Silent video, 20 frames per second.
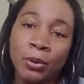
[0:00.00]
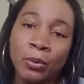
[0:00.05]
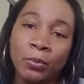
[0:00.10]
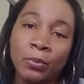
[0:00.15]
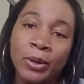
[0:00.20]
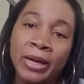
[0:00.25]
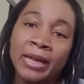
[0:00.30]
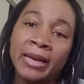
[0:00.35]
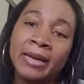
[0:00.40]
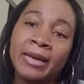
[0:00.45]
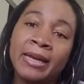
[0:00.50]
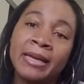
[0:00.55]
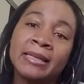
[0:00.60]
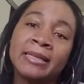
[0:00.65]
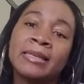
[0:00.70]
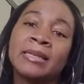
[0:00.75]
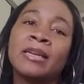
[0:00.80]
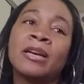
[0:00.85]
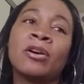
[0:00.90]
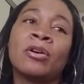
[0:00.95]
where
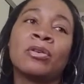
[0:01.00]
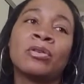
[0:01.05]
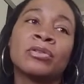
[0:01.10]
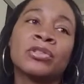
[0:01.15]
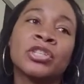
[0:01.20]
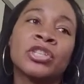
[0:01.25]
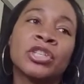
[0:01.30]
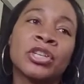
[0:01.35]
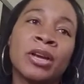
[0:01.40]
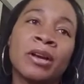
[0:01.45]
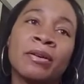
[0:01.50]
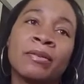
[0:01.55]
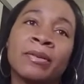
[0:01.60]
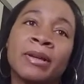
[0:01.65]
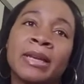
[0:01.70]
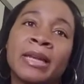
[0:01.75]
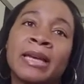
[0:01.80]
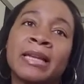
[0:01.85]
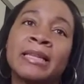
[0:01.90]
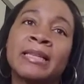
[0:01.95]
Nancy calls
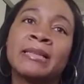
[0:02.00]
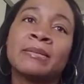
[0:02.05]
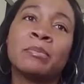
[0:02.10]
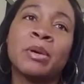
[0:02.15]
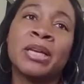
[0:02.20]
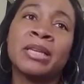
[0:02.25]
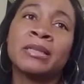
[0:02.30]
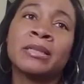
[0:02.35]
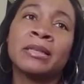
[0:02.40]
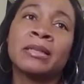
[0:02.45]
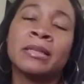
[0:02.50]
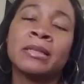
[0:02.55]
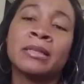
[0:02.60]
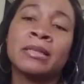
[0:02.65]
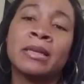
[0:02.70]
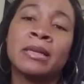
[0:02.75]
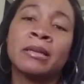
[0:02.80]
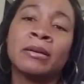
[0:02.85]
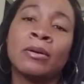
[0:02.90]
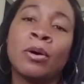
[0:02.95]
Sharon and basically
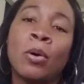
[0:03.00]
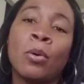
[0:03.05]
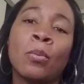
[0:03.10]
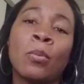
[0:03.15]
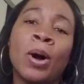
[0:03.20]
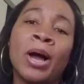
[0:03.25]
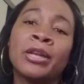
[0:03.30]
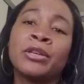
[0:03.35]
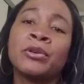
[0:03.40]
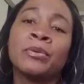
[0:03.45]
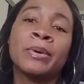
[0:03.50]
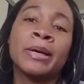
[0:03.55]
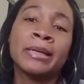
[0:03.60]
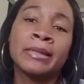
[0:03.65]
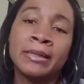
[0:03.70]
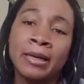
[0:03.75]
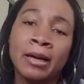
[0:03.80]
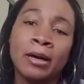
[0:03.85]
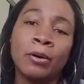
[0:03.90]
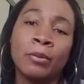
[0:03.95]
tell her, why you ain't
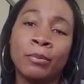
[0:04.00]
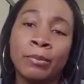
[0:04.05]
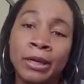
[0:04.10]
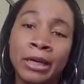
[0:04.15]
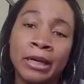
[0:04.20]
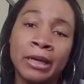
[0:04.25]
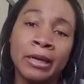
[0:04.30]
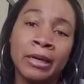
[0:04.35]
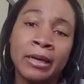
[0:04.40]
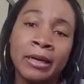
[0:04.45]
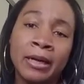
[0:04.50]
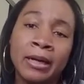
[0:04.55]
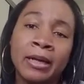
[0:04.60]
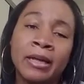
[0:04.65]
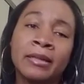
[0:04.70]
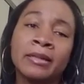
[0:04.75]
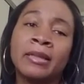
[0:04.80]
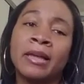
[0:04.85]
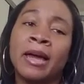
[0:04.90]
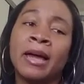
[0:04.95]
tell me
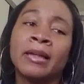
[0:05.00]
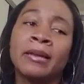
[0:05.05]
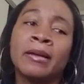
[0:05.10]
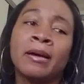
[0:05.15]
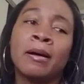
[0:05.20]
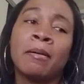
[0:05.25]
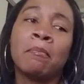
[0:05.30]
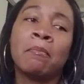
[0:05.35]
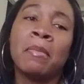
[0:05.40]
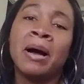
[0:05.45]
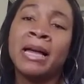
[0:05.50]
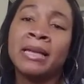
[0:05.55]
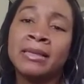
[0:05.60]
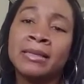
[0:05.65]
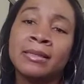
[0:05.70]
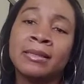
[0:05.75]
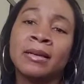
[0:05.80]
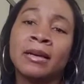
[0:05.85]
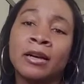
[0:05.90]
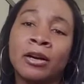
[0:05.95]
that my
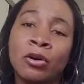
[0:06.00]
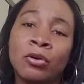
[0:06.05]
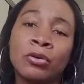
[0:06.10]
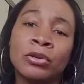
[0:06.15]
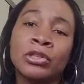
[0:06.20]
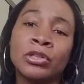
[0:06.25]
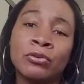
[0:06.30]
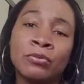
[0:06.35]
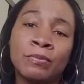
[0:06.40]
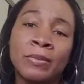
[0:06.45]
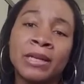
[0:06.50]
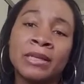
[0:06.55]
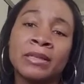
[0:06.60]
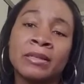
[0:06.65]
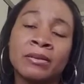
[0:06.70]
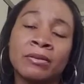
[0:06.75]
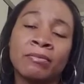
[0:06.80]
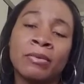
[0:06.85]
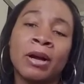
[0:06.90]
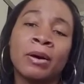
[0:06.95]
son caught you
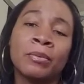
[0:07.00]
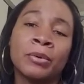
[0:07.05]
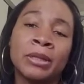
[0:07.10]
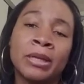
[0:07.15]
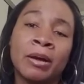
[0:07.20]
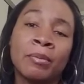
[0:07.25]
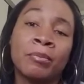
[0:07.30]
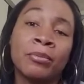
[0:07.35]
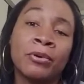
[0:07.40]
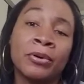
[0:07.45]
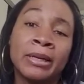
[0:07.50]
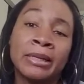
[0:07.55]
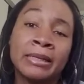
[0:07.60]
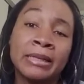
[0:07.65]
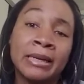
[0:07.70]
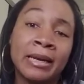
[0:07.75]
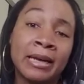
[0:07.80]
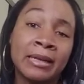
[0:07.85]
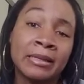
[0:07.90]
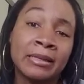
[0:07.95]
messing around with that boy?
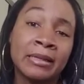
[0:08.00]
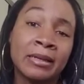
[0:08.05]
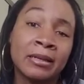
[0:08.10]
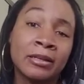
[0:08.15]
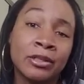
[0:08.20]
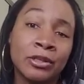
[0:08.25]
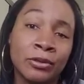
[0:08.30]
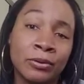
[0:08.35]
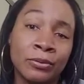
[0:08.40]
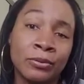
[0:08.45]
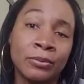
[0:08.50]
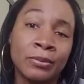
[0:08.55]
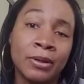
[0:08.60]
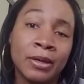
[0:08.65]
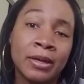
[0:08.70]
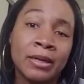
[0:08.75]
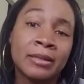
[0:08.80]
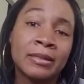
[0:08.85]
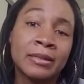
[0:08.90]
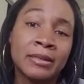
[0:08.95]
Didn't I tell you
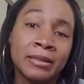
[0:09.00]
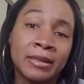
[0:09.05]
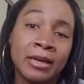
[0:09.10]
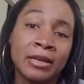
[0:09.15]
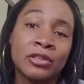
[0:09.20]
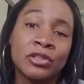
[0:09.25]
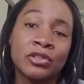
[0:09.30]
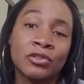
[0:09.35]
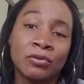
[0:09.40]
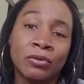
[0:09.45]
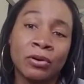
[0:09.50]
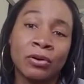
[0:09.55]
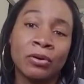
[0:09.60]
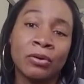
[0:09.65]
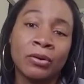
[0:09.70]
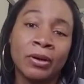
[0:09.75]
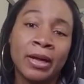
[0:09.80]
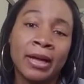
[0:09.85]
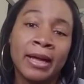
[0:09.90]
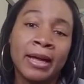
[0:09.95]
to stay
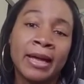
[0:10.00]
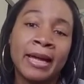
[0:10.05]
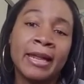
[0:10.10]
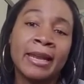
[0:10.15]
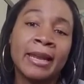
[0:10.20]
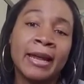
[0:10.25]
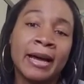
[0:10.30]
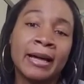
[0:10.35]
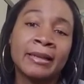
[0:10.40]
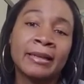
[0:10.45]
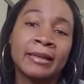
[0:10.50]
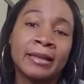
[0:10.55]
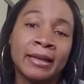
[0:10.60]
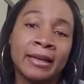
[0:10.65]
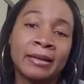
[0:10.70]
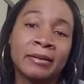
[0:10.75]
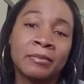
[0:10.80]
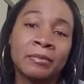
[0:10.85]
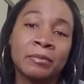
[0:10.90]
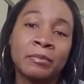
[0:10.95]
strong and
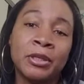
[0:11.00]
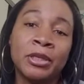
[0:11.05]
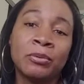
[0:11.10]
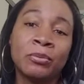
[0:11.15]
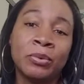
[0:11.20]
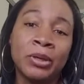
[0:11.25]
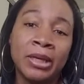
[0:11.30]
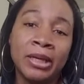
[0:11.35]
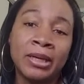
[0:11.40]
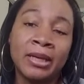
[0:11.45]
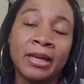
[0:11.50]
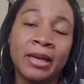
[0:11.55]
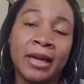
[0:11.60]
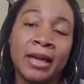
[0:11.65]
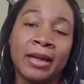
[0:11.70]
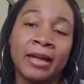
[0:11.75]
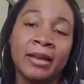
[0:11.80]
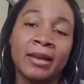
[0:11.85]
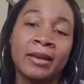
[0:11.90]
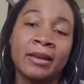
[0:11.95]
not be weak
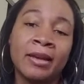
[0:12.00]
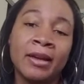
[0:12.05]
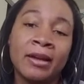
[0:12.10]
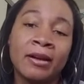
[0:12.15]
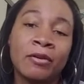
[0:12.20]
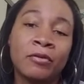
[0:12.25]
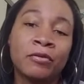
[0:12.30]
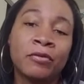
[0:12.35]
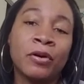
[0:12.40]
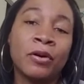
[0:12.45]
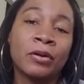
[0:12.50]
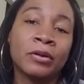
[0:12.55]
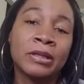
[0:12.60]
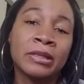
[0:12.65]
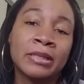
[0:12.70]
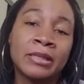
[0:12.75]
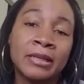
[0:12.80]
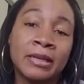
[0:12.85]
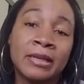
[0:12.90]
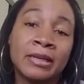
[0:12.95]
and fall
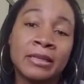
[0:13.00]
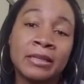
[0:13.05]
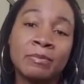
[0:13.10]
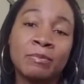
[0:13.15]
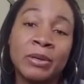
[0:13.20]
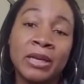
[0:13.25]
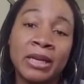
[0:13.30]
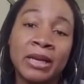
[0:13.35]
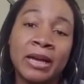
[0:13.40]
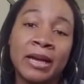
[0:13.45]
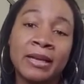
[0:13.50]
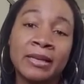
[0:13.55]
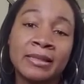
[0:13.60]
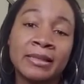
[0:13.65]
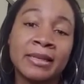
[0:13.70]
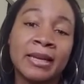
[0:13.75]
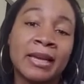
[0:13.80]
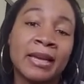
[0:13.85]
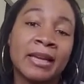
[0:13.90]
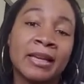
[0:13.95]
into his
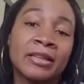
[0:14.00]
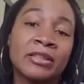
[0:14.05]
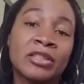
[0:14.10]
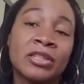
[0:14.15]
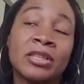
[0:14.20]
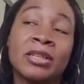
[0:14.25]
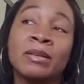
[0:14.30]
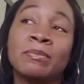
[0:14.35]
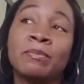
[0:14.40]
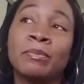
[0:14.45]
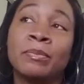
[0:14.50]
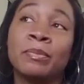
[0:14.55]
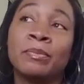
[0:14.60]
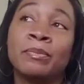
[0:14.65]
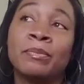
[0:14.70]
BS? And she